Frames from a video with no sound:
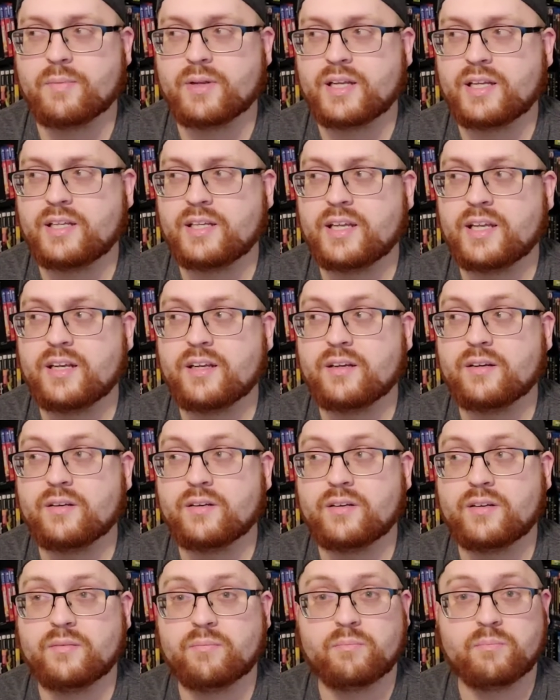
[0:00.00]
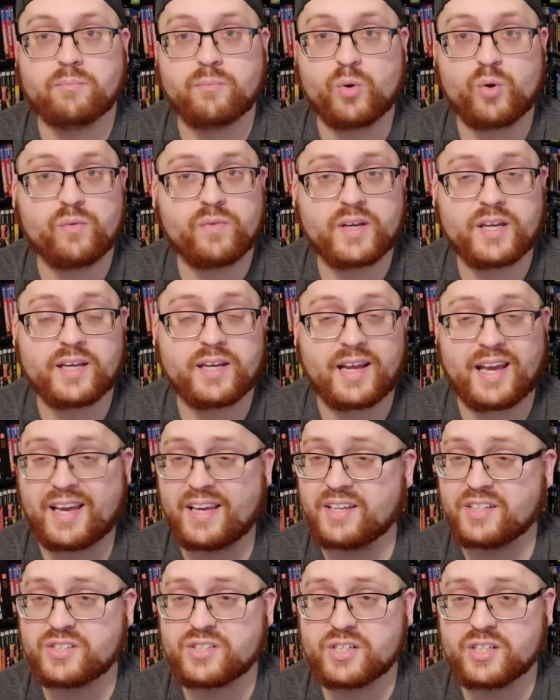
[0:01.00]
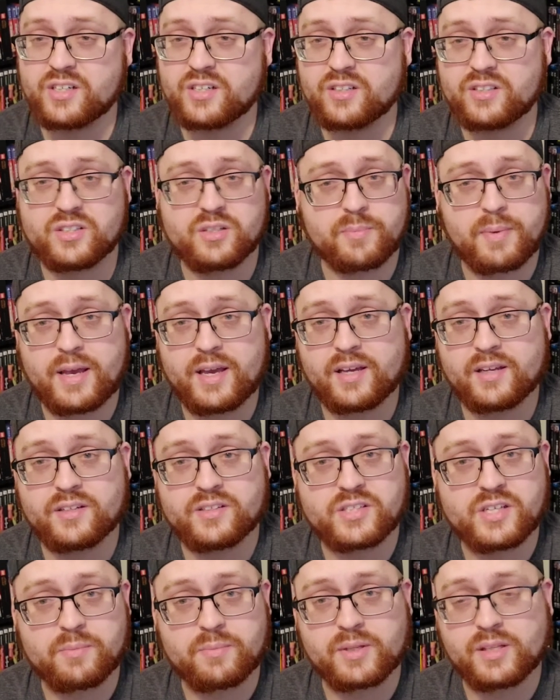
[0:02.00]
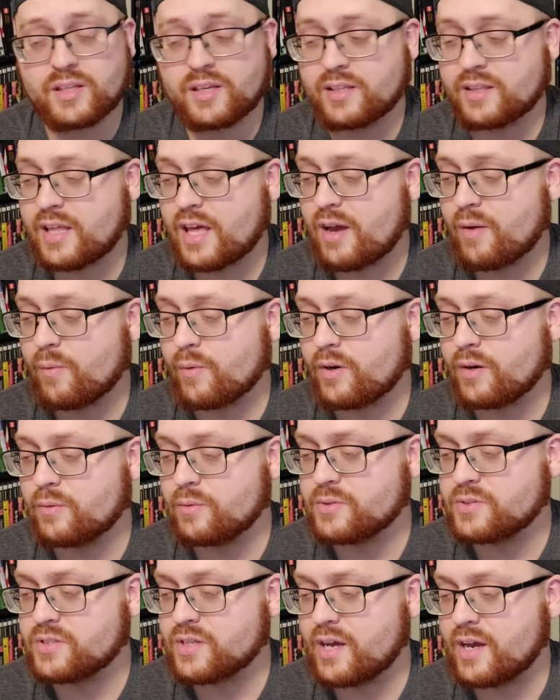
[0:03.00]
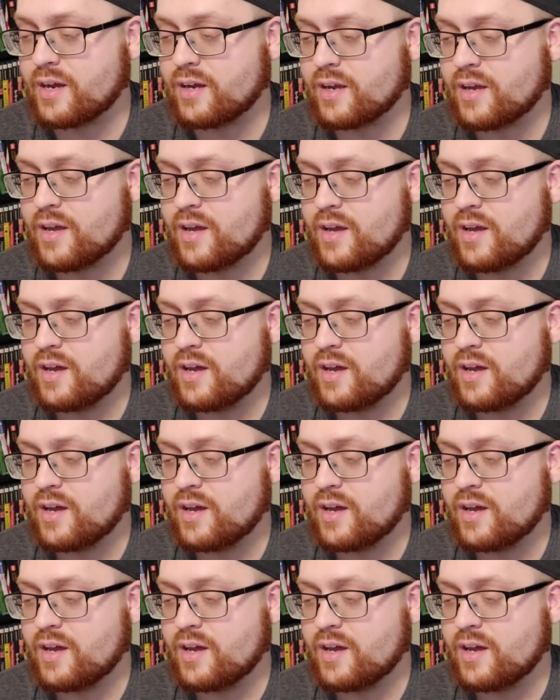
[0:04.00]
But he did a movie in Asia, Japan, something like that, where it was like